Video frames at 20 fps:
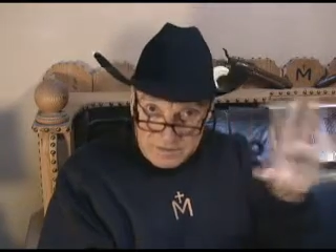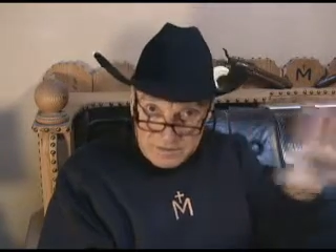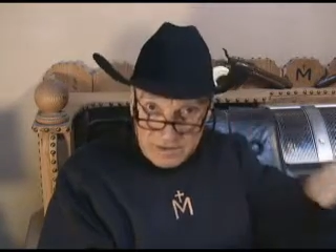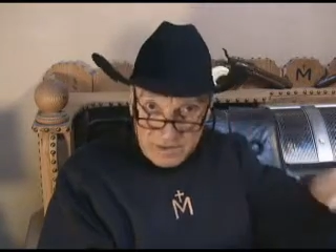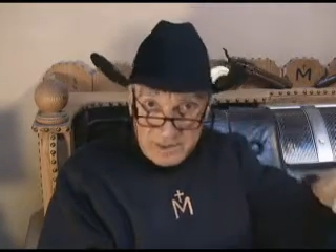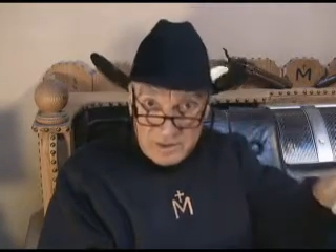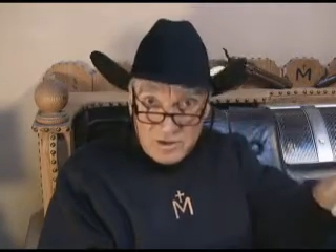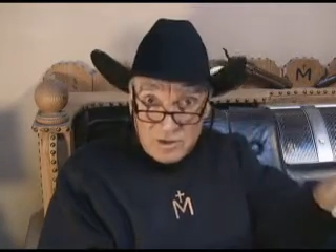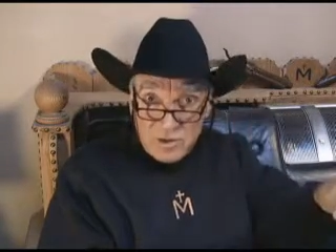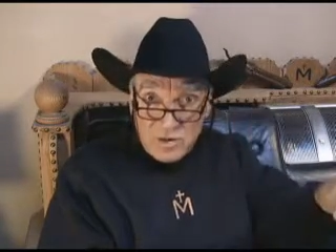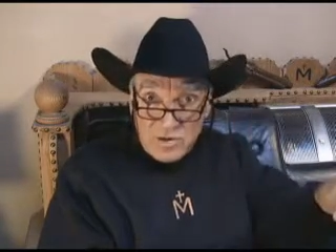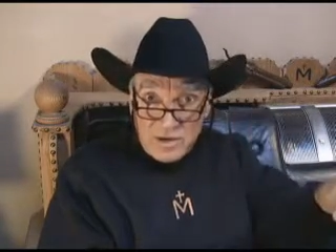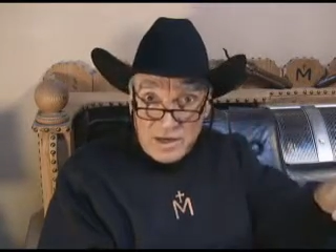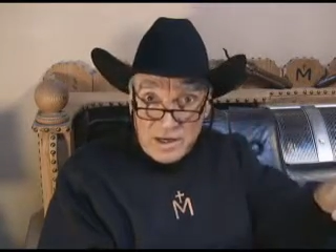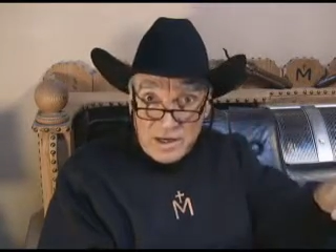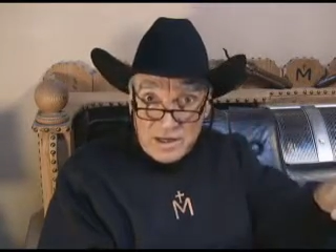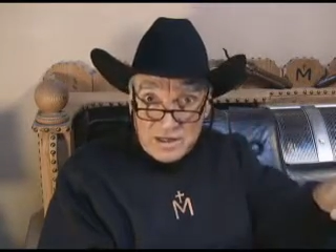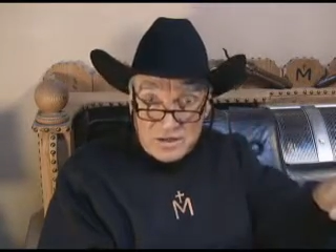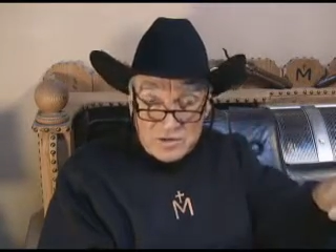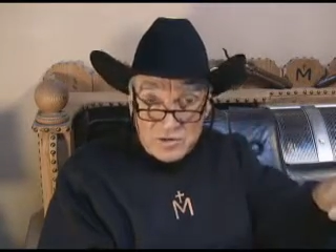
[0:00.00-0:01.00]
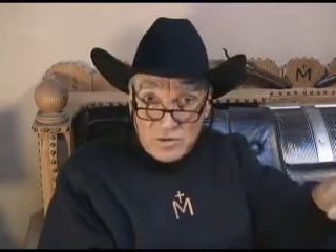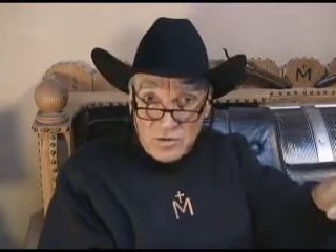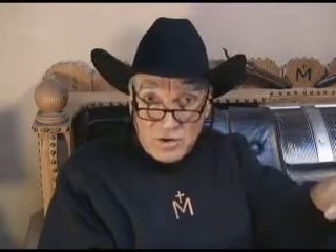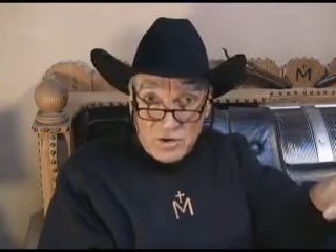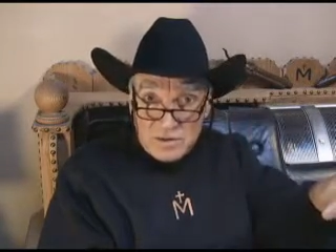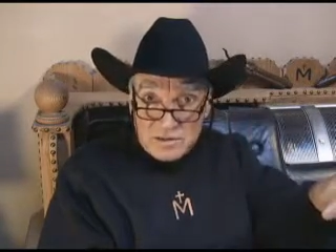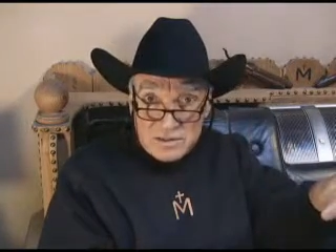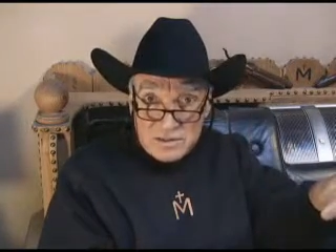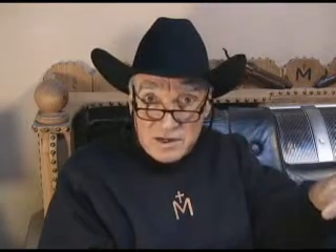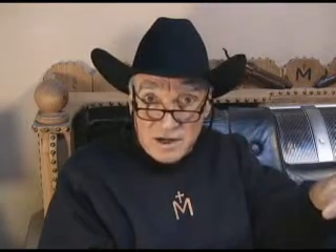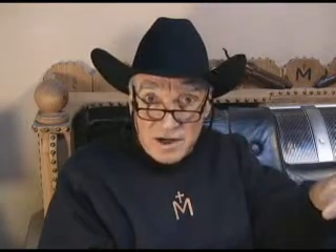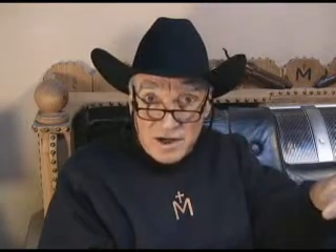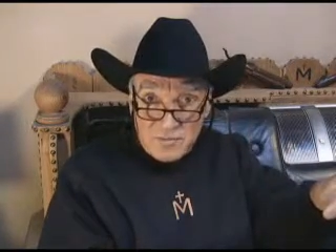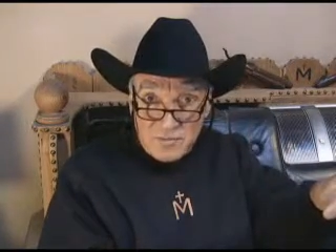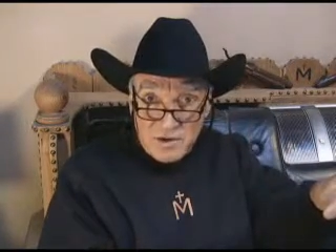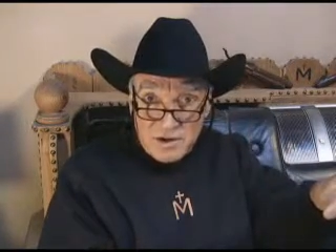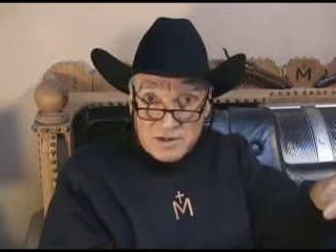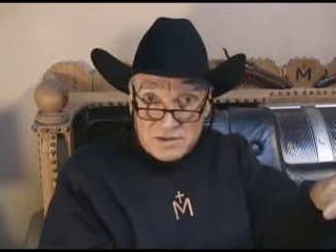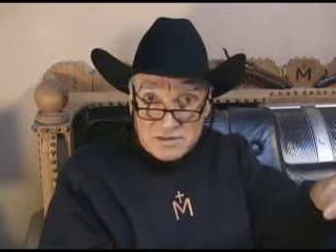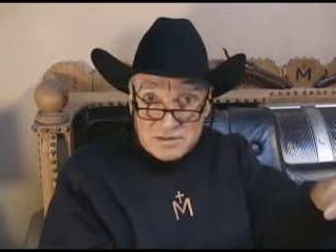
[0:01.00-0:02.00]
They can go ahead and do all the
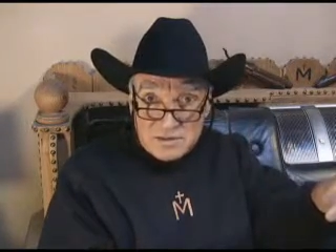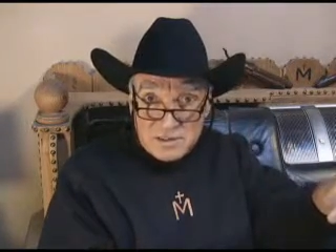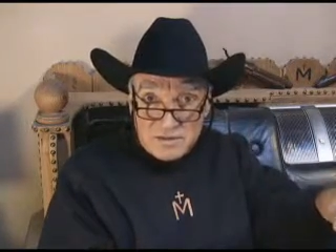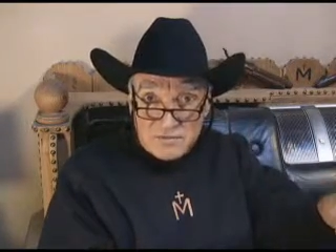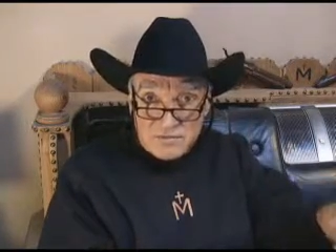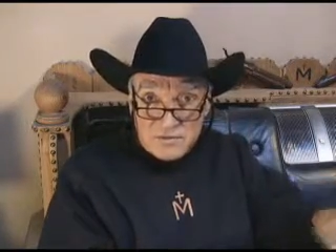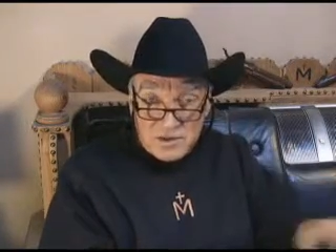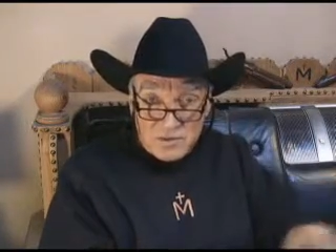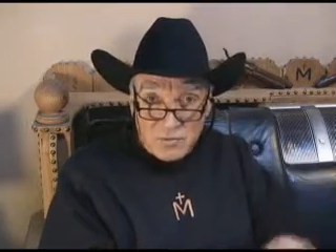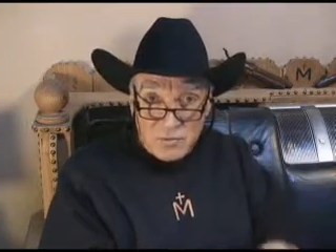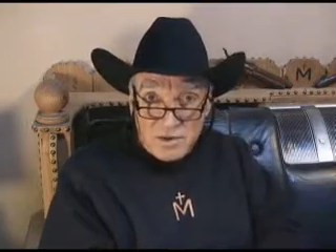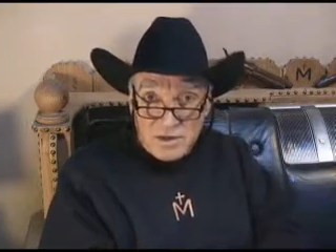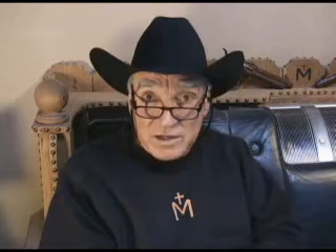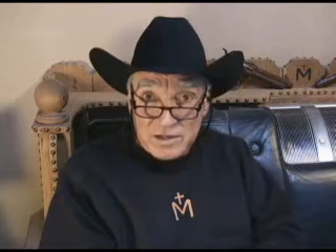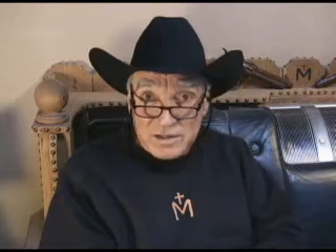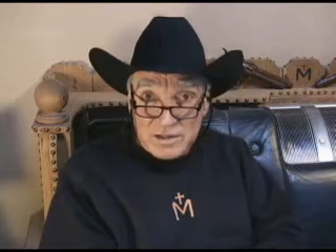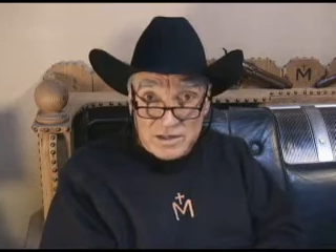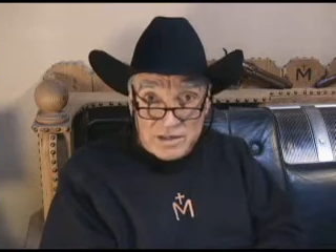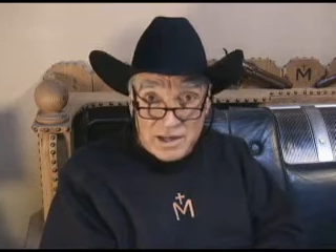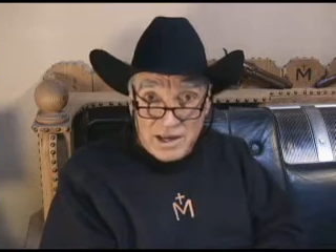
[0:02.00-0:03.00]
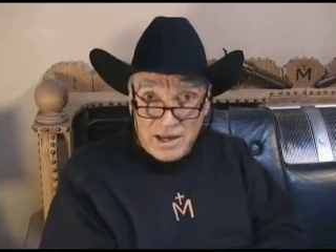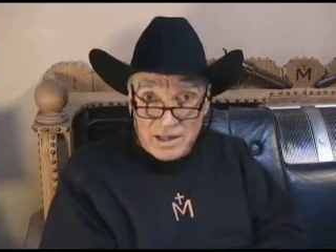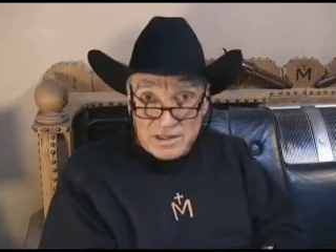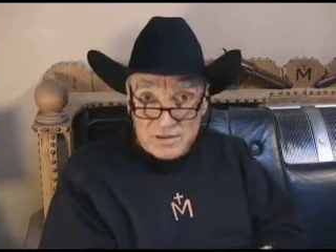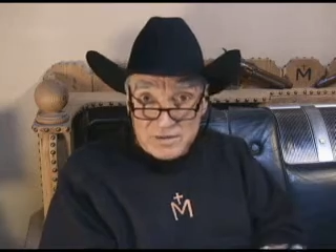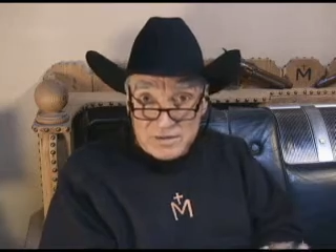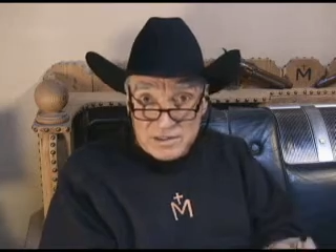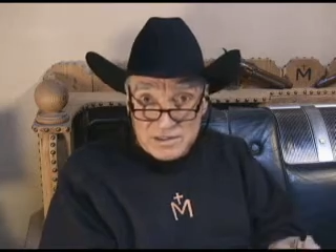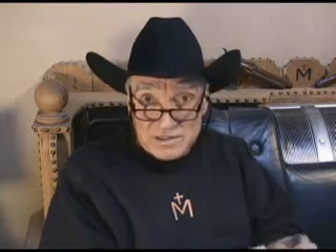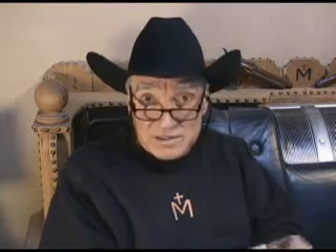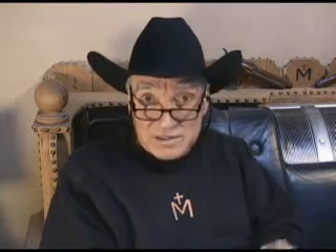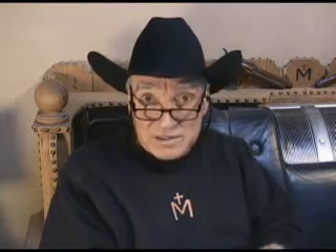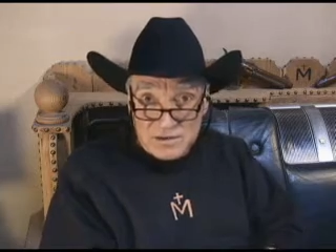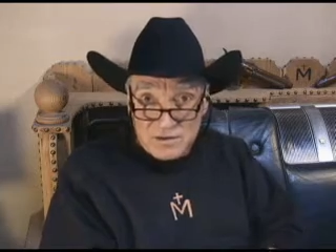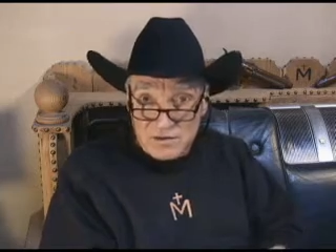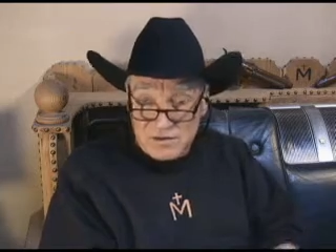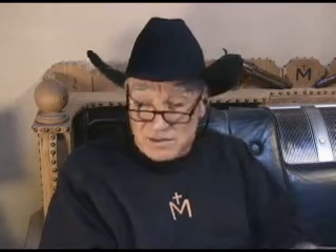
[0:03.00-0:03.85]
com art stuff they want, the galleries and